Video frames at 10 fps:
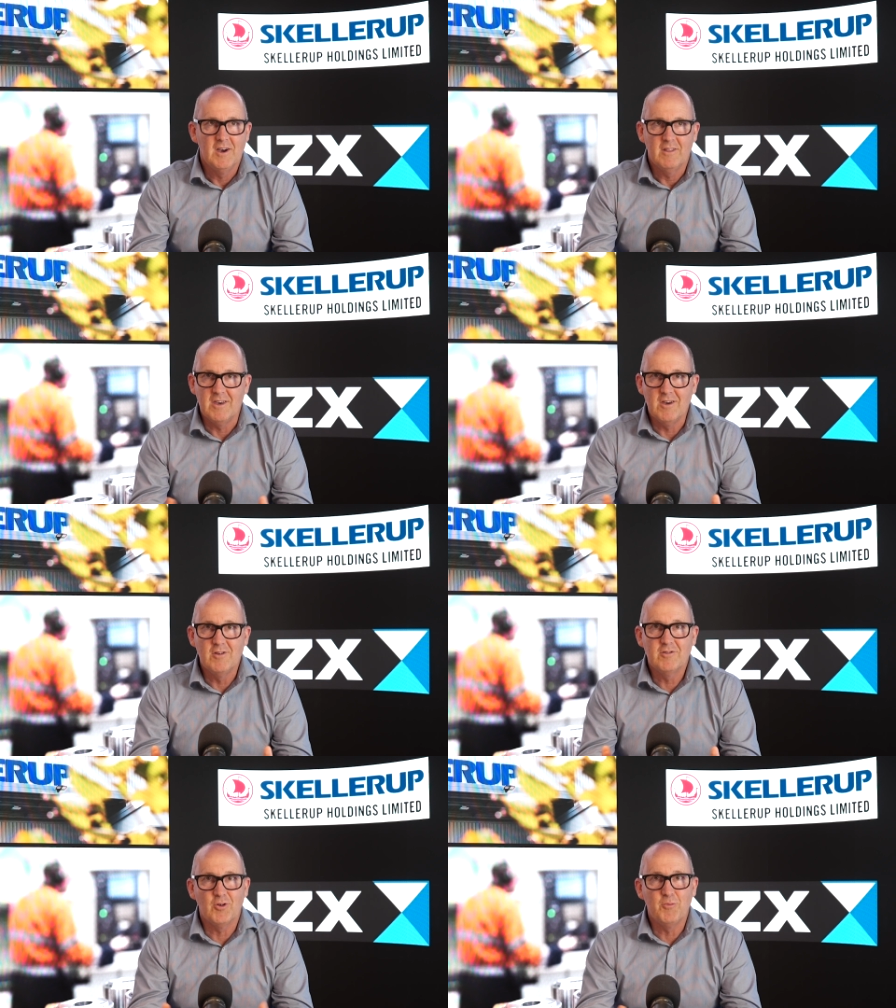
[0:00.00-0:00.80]
They're
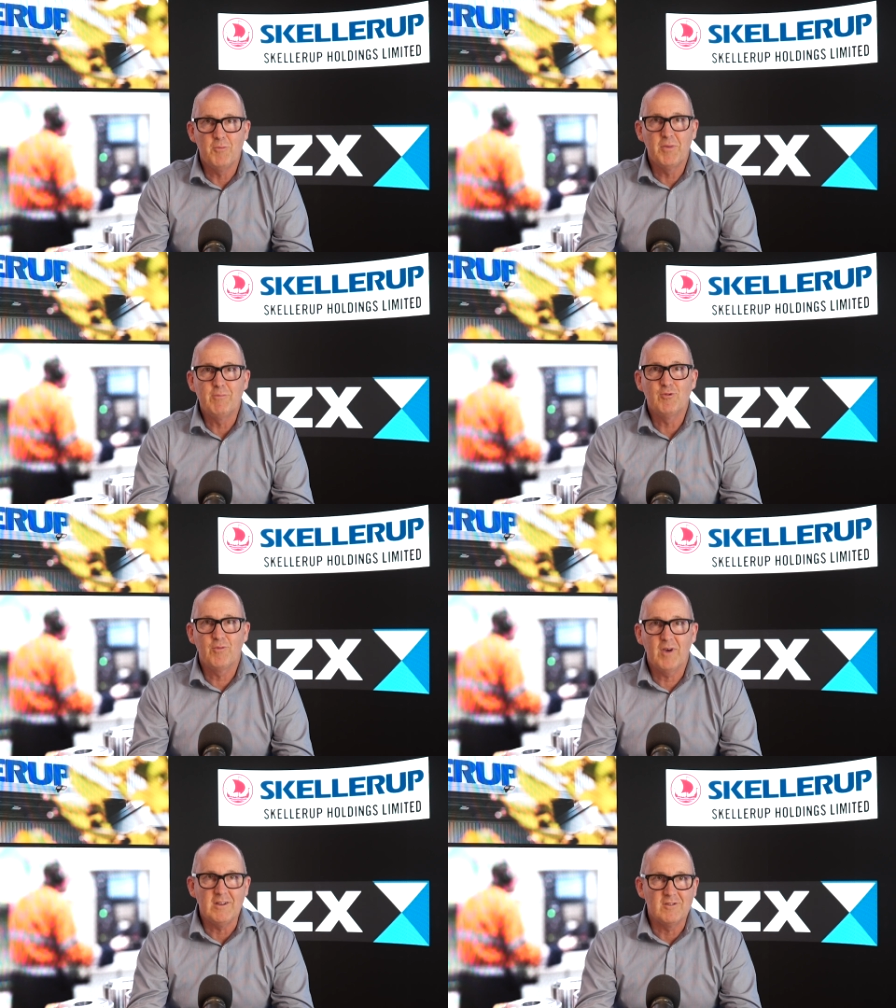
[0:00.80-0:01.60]
used on people's
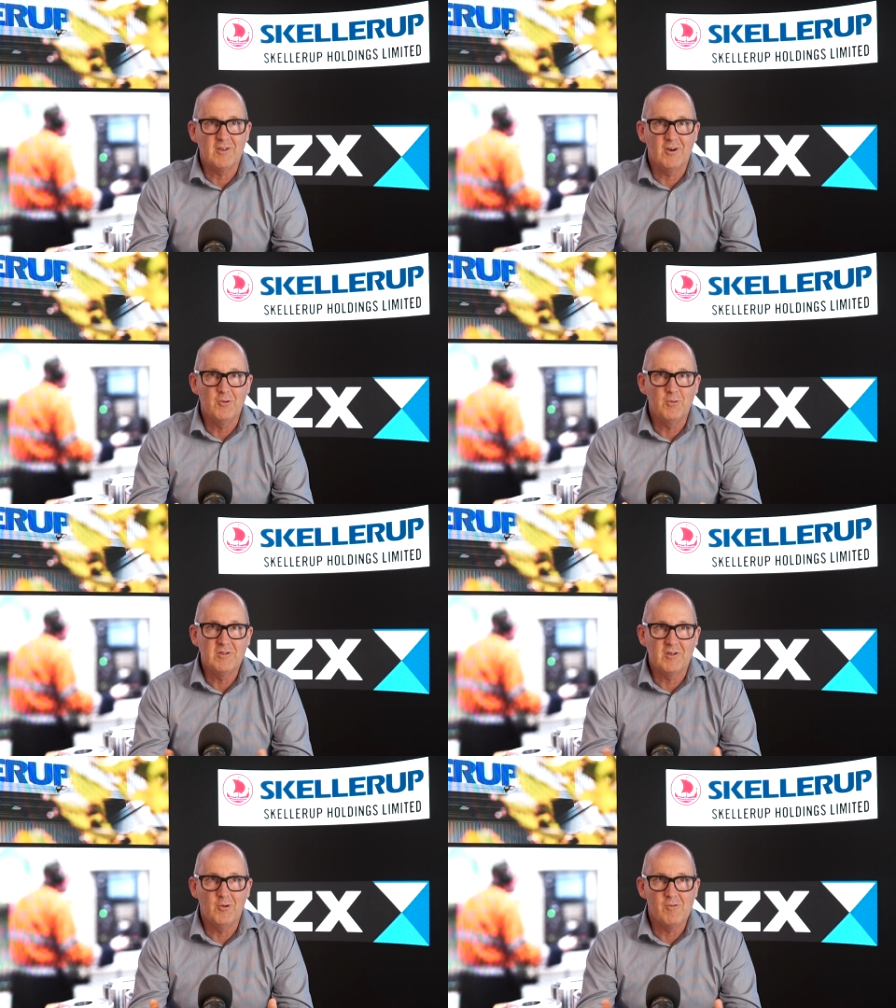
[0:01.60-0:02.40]
feet, so we
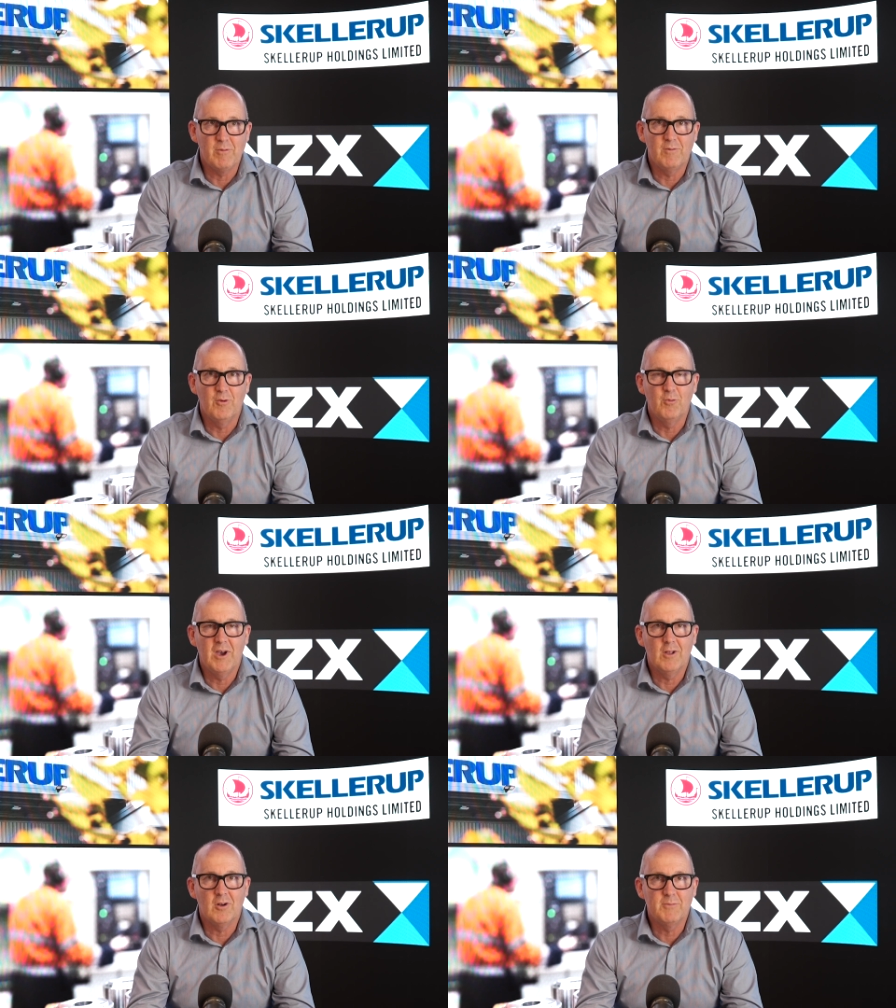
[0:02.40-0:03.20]
sell rubber
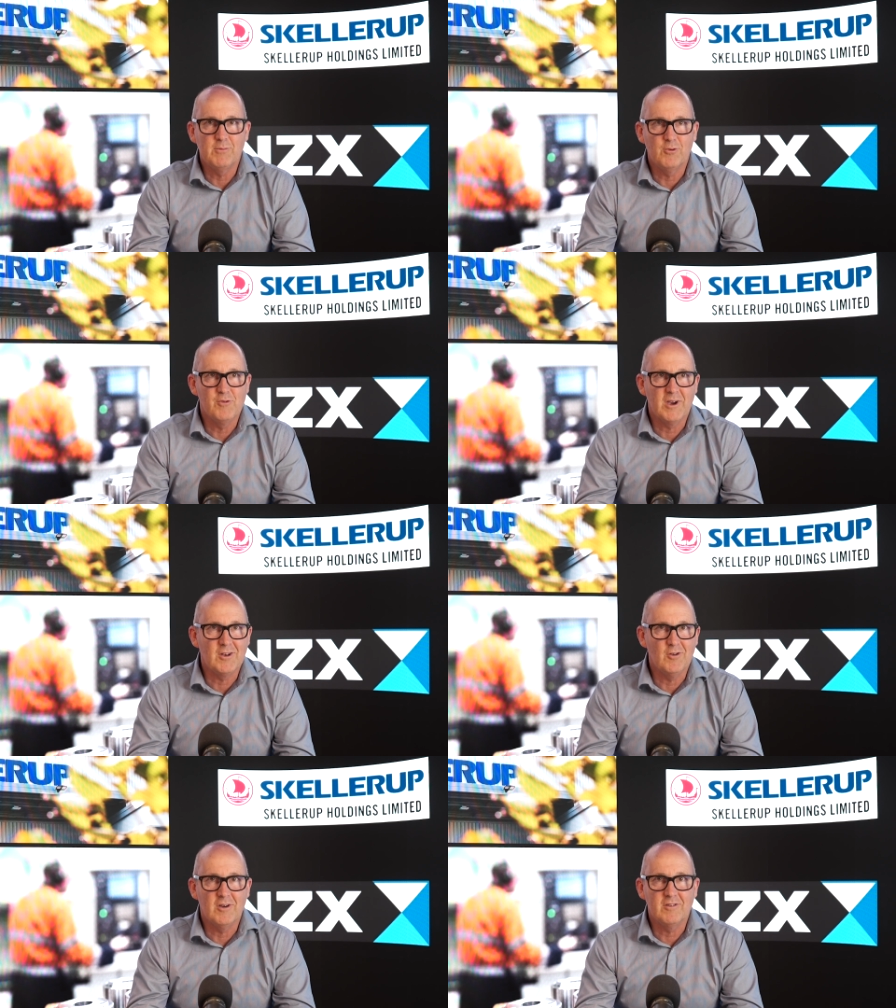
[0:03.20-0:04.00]
footwear. A lot of people
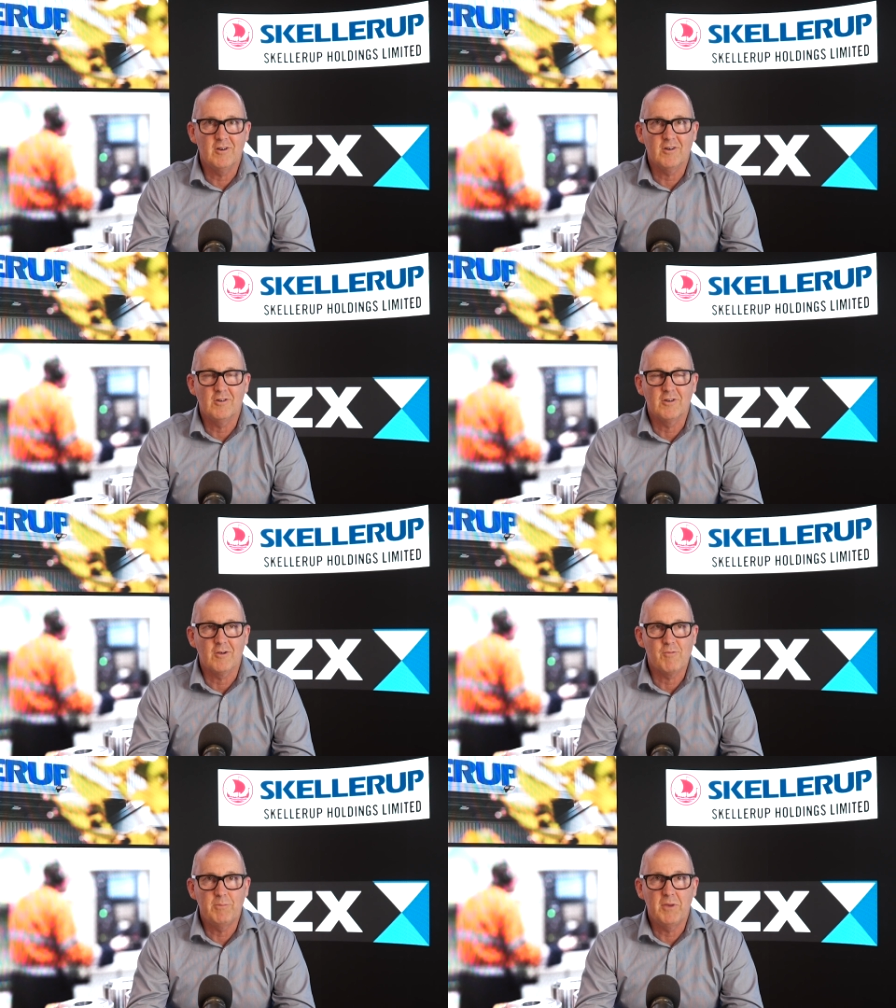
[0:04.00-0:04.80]
recognise the iconic
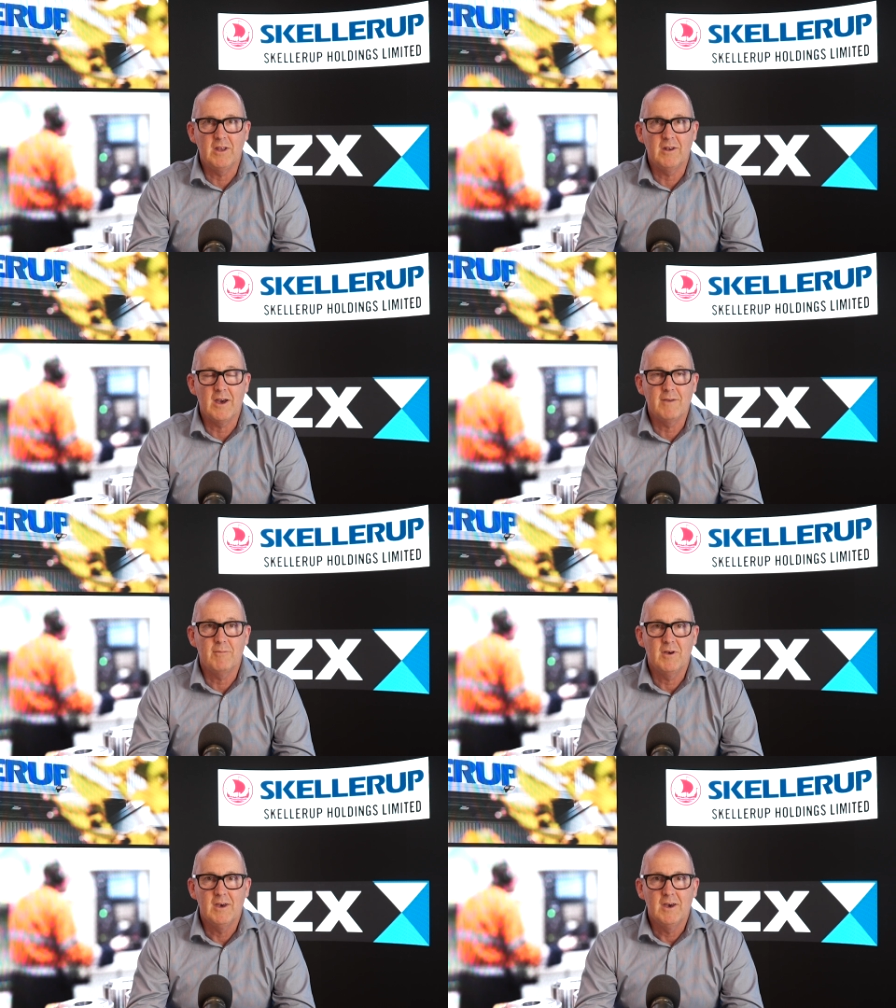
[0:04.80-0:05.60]
Red Band name.